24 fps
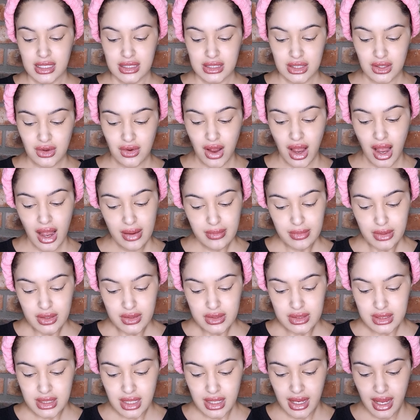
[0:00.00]
So I'm
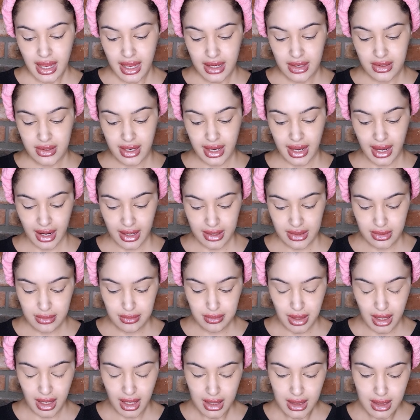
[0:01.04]
using a
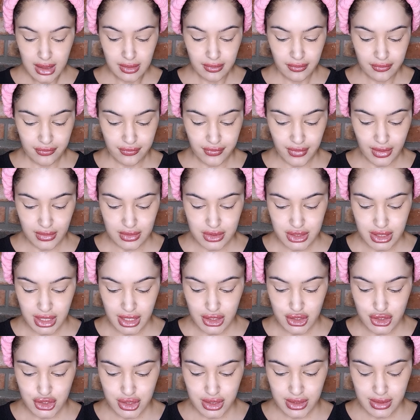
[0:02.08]
caramel
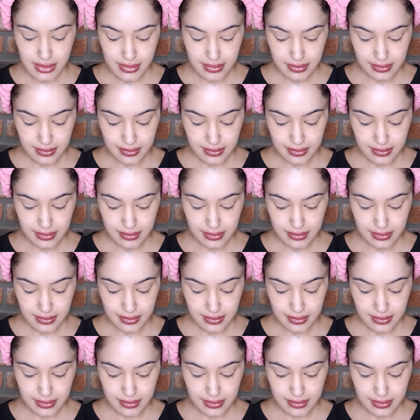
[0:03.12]
foundation